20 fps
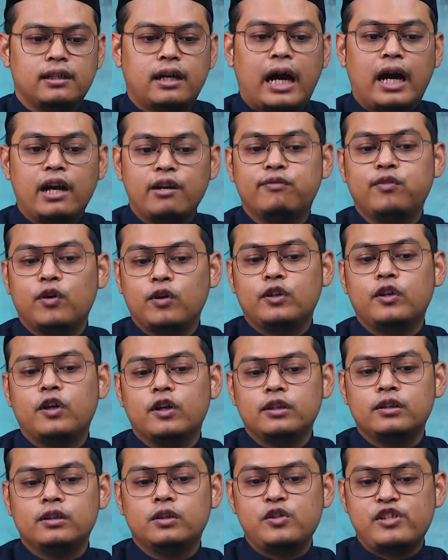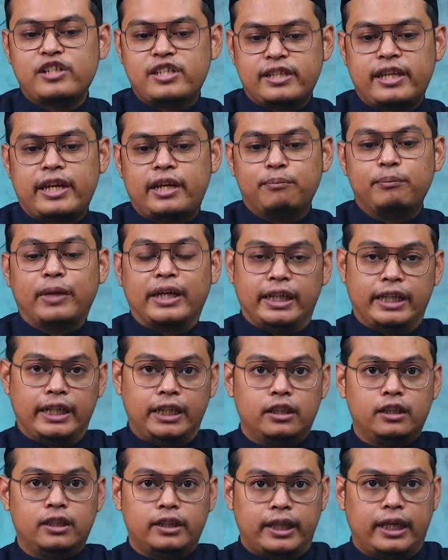I forgot to state my
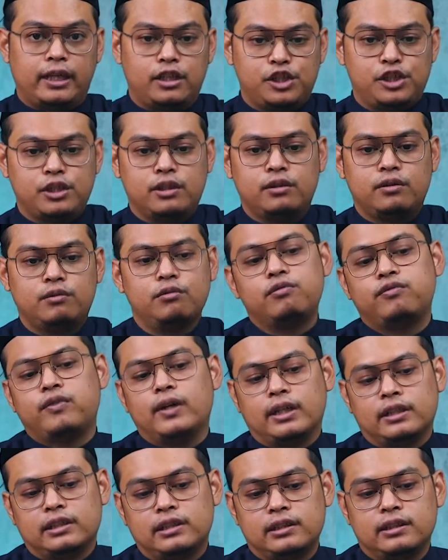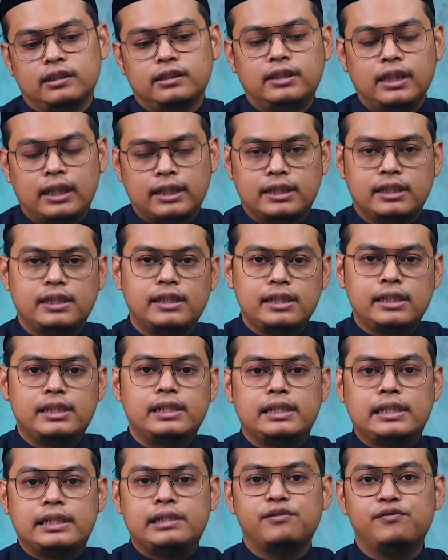intention to fast. Does this
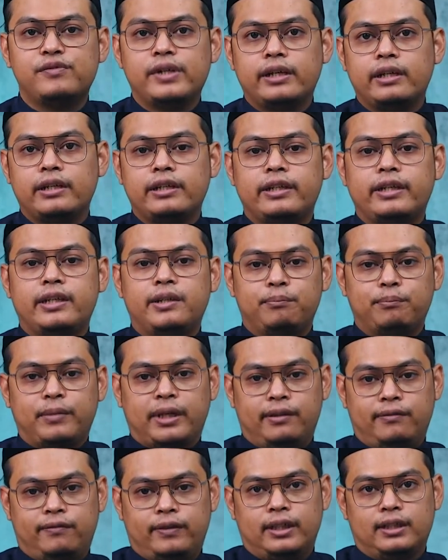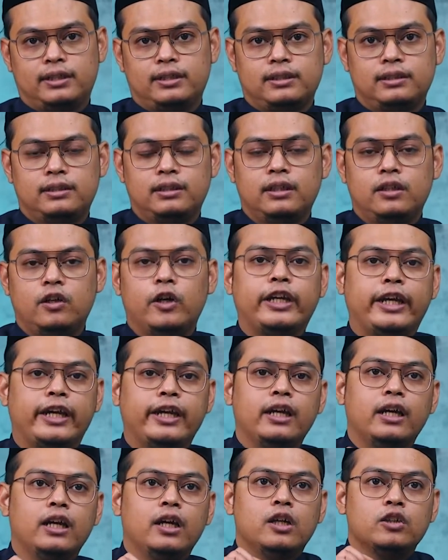invalidate my fast?
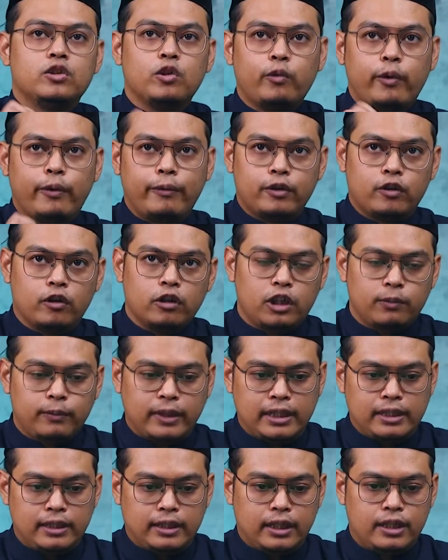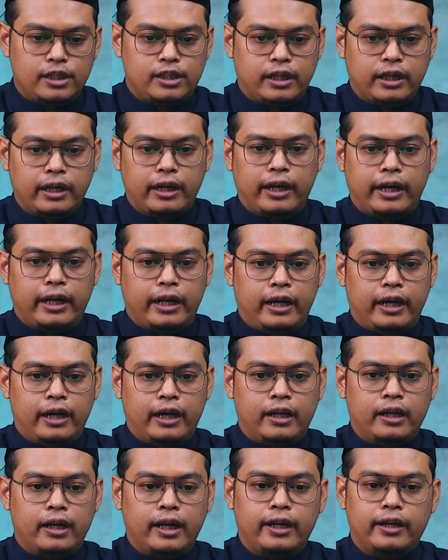Okay, so when we talk about intention,
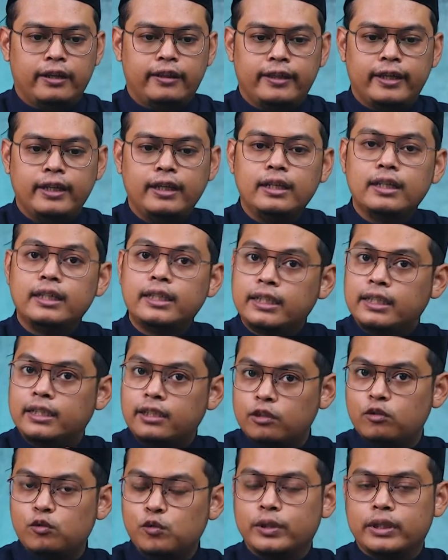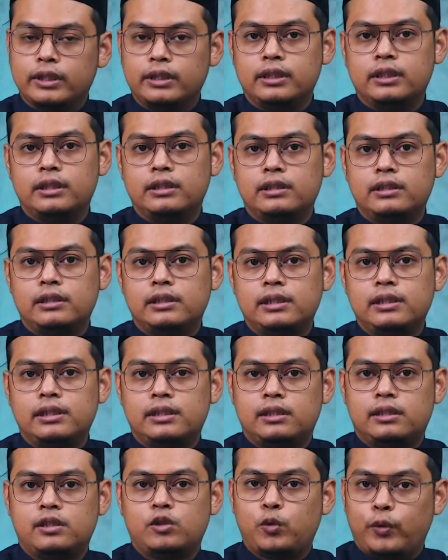and I think the key word in
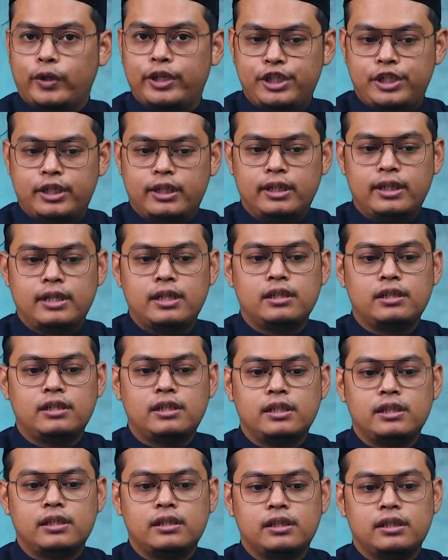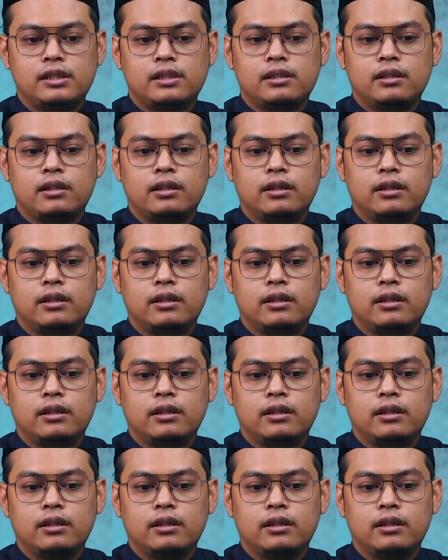this question is this,